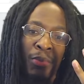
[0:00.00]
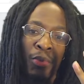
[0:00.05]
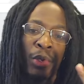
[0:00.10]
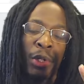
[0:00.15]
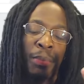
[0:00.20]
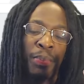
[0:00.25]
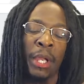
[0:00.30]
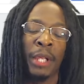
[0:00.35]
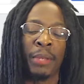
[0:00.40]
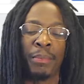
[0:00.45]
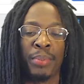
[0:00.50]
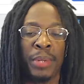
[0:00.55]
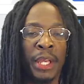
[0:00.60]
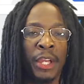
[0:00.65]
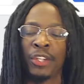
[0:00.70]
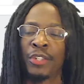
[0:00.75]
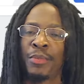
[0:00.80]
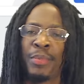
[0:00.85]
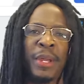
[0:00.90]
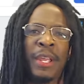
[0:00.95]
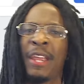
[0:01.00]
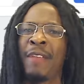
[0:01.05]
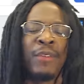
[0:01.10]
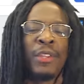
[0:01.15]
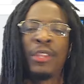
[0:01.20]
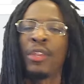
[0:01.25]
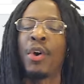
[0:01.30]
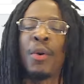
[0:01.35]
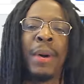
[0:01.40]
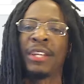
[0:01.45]
players, but even
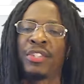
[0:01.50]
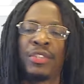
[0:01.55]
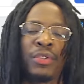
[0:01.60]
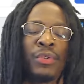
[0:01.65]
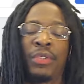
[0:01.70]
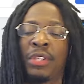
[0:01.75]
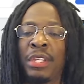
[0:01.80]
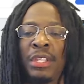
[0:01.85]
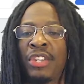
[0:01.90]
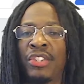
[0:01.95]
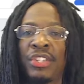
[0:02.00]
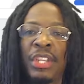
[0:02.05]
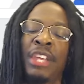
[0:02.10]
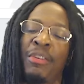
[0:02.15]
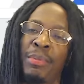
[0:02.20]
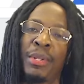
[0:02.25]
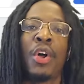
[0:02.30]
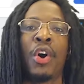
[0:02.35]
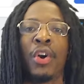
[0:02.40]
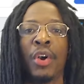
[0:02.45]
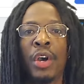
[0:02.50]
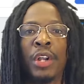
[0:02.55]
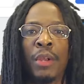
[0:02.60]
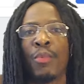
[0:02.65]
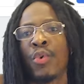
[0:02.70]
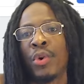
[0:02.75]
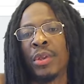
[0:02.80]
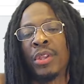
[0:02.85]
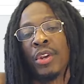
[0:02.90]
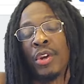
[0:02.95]
though, I still think that they belong on it
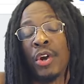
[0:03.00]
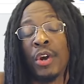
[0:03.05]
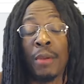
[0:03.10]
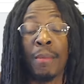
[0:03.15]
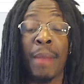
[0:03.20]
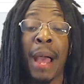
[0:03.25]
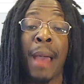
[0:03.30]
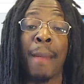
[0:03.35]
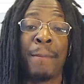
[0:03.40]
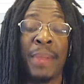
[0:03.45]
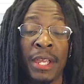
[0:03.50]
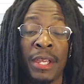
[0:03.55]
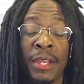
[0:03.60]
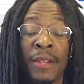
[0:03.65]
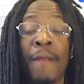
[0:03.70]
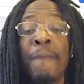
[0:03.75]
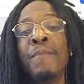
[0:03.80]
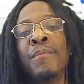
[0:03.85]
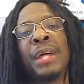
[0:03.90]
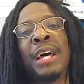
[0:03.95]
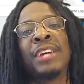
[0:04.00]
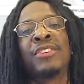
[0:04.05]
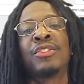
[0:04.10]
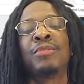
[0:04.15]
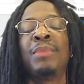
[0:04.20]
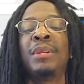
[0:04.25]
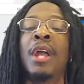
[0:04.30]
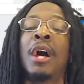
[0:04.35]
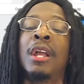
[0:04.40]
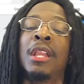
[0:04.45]
more than her, in my opinion. But that's just
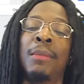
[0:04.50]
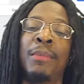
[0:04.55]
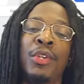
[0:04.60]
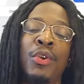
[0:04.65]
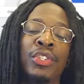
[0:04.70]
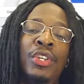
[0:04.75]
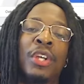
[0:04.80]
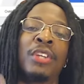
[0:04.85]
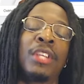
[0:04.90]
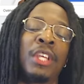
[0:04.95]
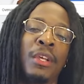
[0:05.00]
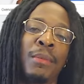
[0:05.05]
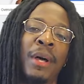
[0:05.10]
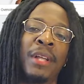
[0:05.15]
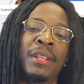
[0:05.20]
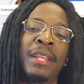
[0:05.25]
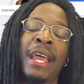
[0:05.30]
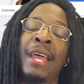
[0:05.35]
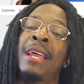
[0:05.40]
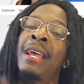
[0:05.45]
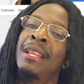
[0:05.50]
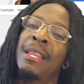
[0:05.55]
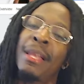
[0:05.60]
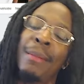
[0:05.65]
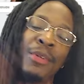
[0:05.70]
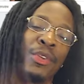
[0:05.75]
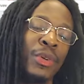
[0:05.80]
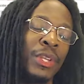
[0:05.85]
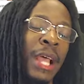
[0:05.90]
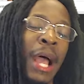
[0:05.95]
me. Y'all let me know what y'all think about that. Let me
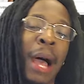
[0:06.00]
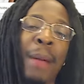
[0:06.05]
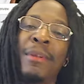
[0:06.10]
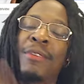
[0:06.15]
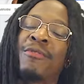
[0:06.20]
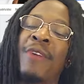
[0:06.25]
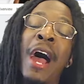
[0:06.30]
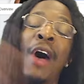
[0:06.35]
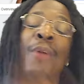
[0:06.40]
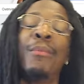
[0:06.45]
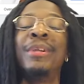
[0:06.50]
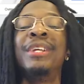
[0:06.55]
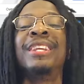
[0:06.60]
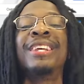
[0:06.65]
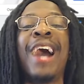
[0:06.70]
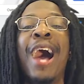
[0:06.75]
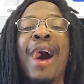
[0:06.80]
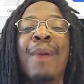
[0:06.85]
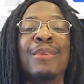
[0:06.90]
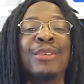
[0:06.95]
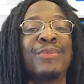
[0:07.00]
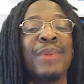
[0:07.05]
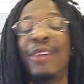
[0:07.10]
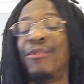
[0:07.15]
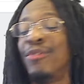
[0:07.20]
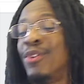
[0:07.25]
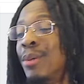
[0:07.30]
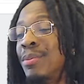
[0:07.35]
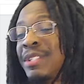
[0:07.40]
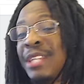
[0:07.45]
know in the comments. Follow me in the comments, man. If
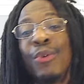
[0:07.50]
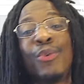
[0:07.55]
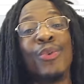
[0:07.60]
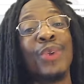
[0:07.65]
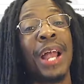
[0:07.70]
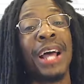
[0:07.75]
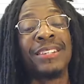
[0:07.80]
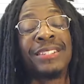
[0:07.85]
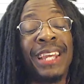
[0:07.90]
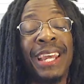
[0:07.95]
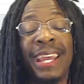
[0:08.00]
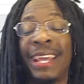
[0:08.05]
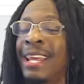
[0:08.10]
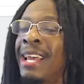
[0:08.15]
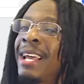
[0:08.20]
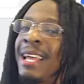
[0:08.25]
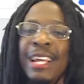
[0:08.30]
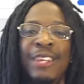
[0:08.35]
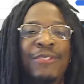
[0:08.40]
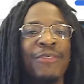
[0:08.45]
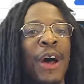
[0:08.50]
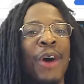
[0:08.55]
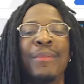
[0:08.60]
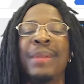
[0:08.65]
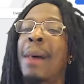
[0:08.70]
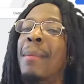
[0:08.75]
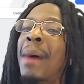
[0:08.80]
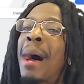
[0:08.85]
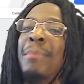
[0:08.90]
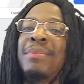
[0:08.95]
you're upset with what I said, that's follow me.
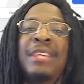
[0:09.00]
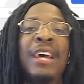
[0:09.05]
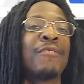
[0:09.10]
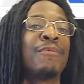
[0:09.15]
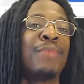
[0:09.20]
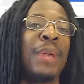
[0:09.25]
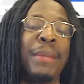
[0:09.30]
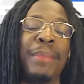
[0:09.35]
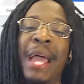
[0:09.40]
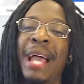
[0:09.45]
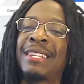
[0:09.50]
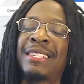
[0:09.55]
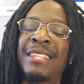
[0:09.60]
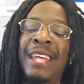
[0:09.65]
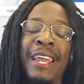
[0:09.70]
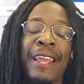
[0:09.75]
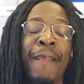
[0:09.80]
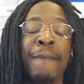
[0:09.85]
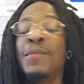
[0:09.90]
I'm tough, baby. I can take it.